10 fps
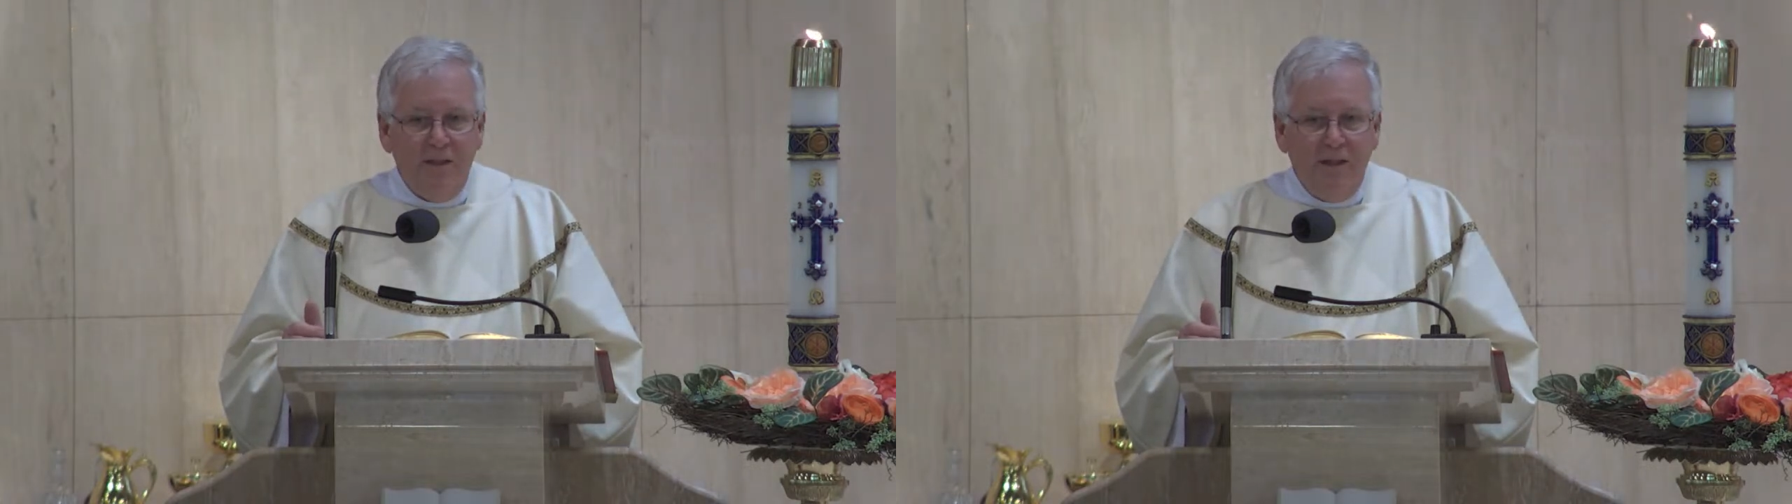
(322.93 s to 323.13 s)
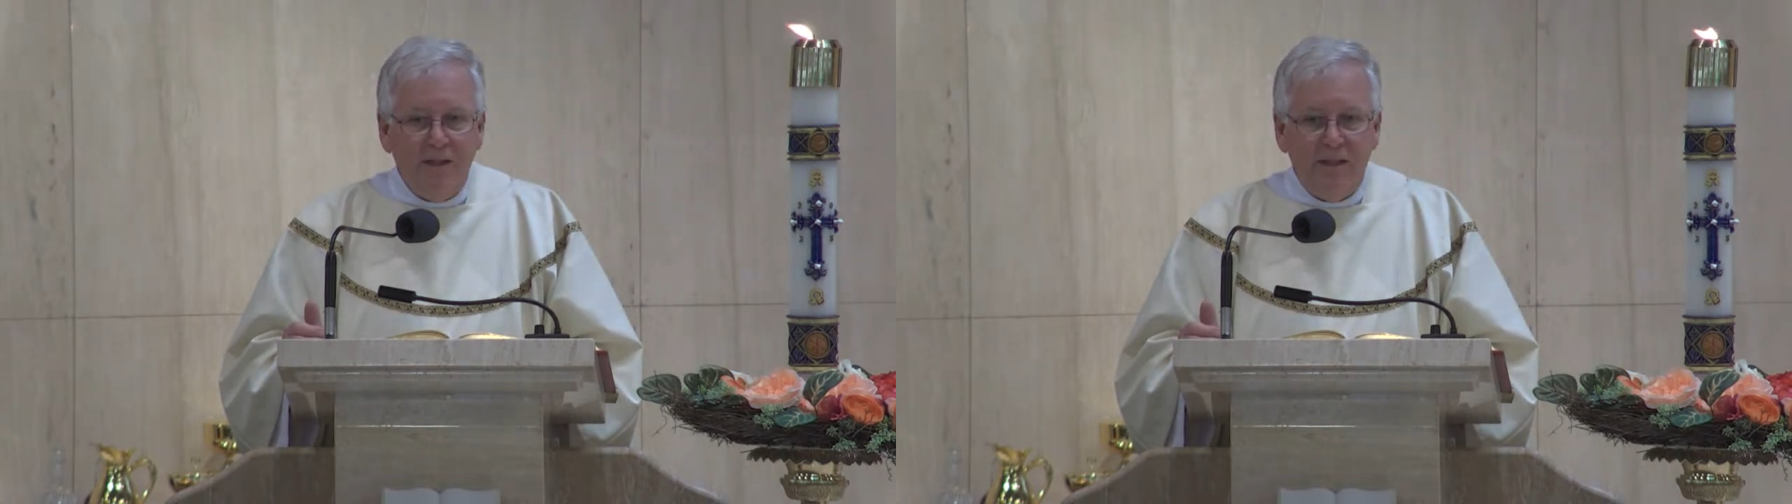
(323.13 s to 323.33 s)

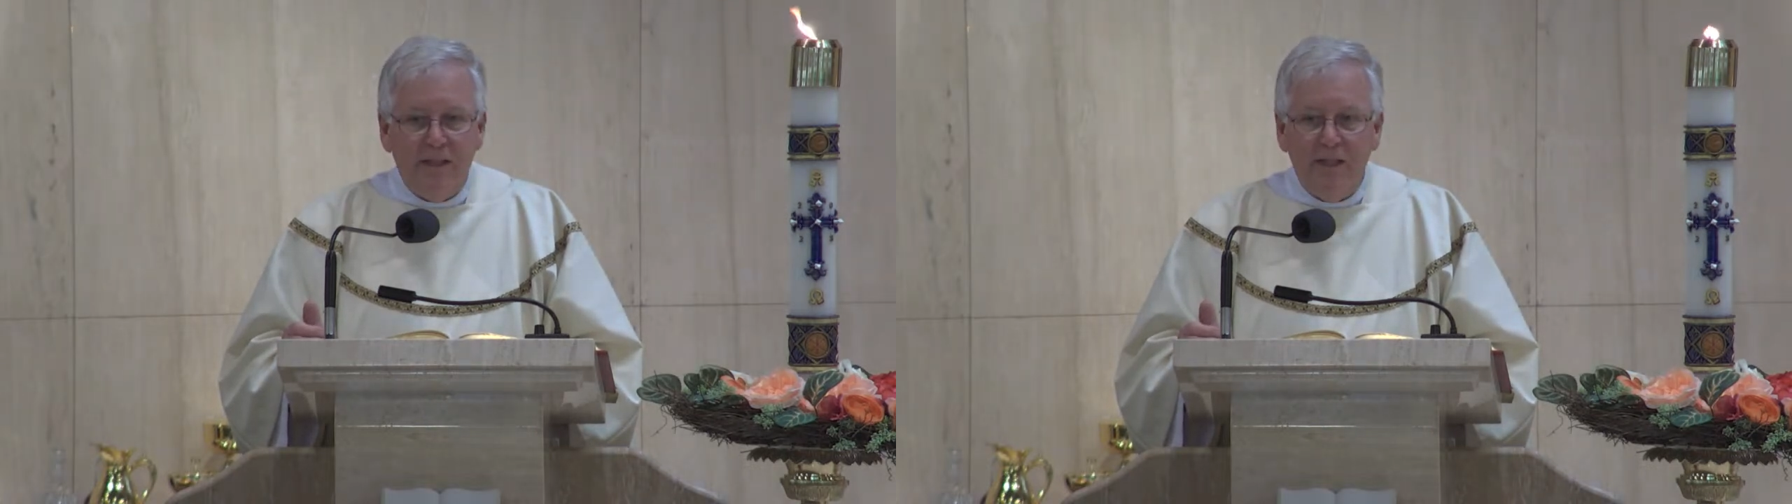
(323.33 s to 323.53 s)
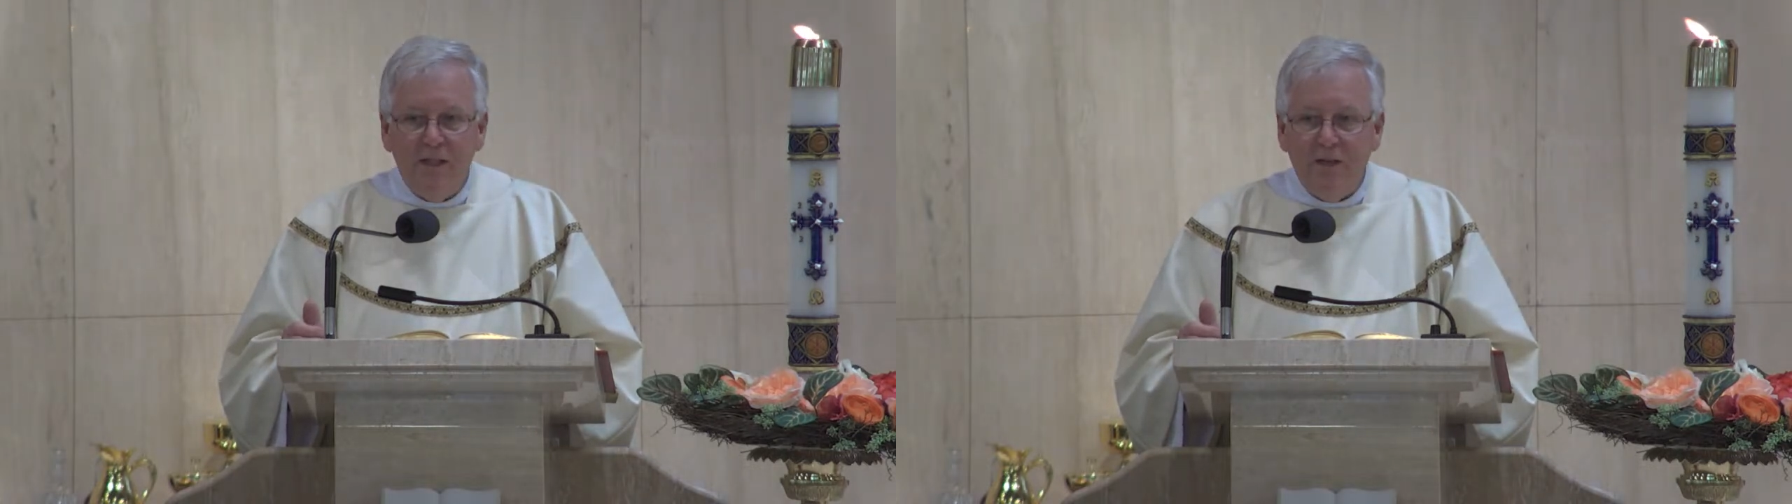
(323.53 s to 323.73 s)
and that
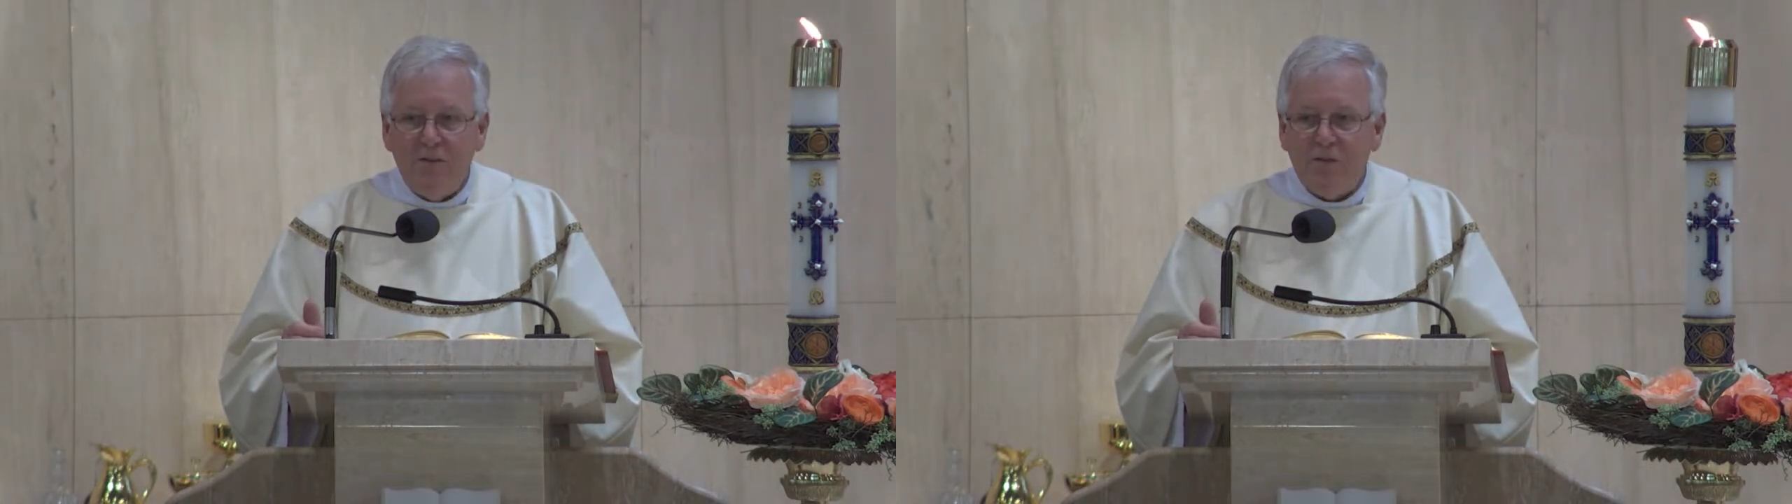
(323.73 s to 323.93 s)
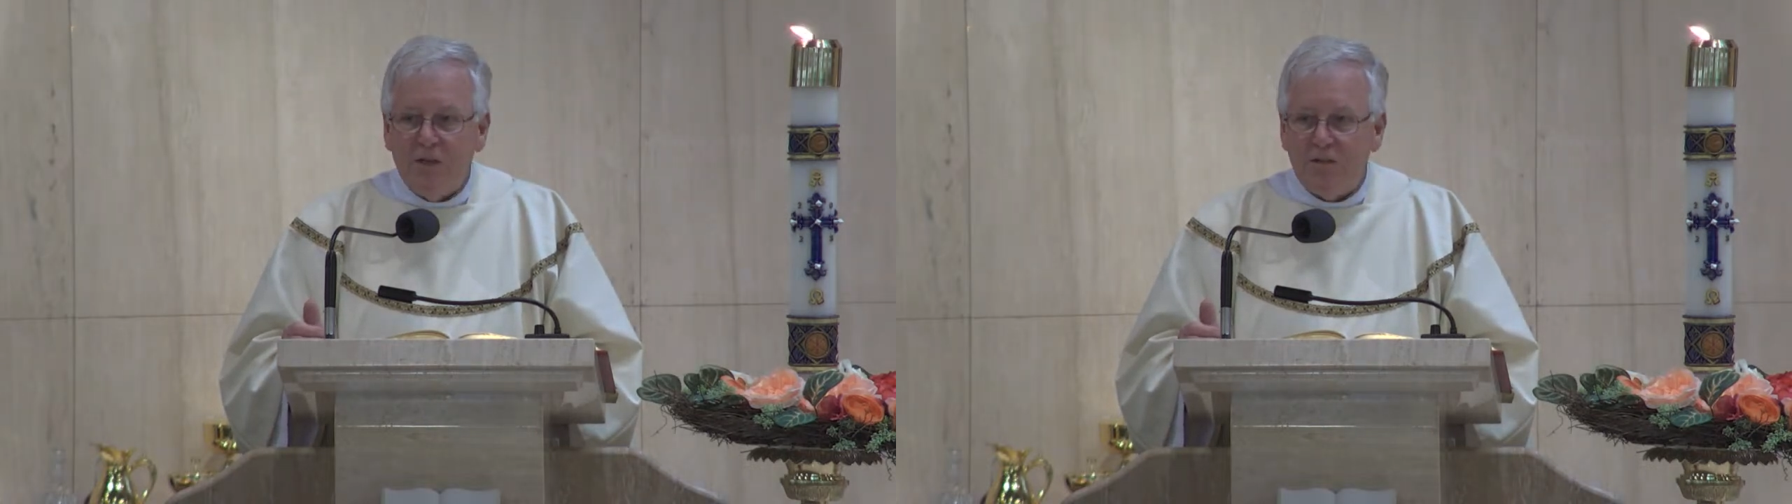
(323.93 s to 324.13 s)
He
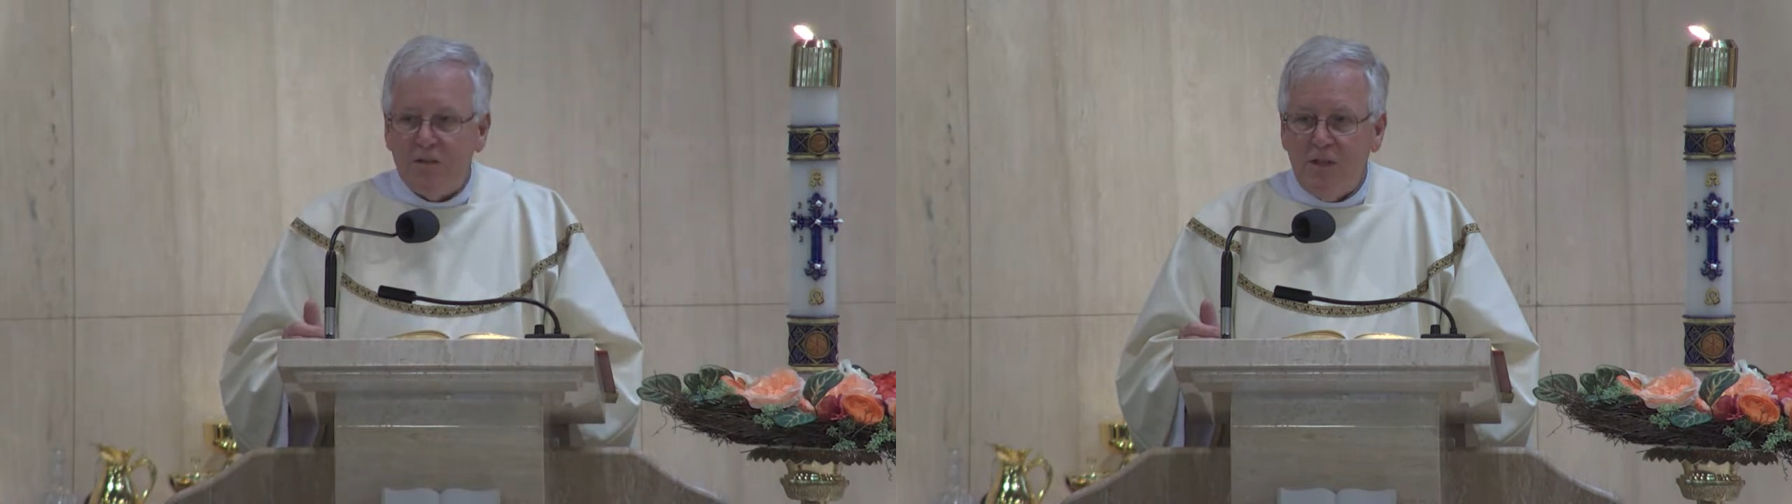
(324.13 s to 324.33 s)
loves us